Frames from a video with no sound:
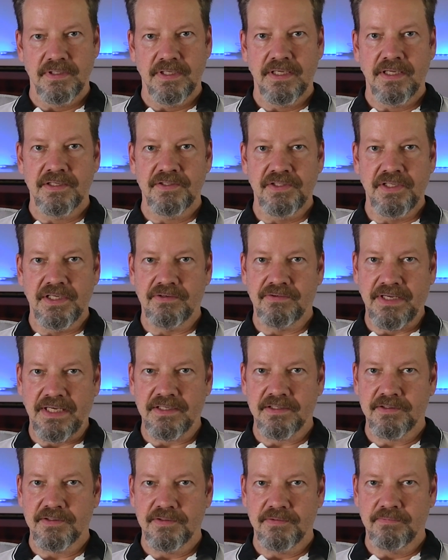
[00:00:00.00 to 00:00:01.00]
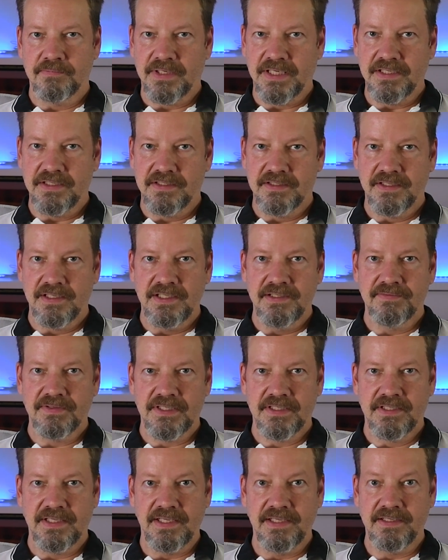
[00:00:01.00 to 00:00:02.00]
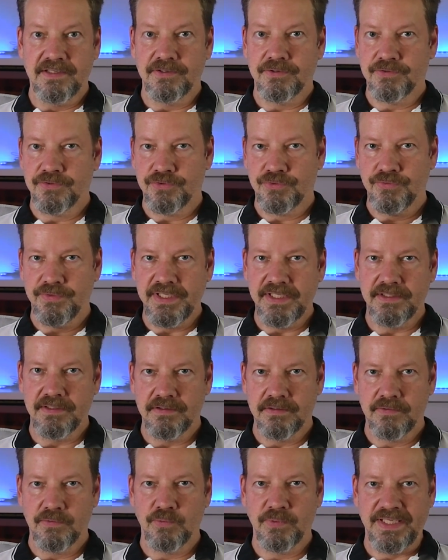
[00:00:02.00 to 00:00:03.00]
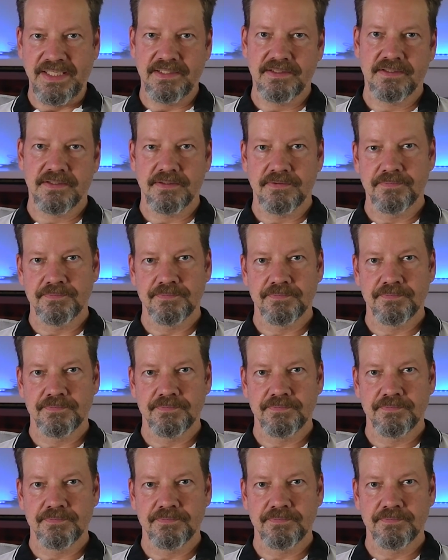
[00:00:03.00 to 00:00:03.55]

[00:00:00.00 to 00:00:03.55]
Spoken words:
and year-end might even take 3 weeks.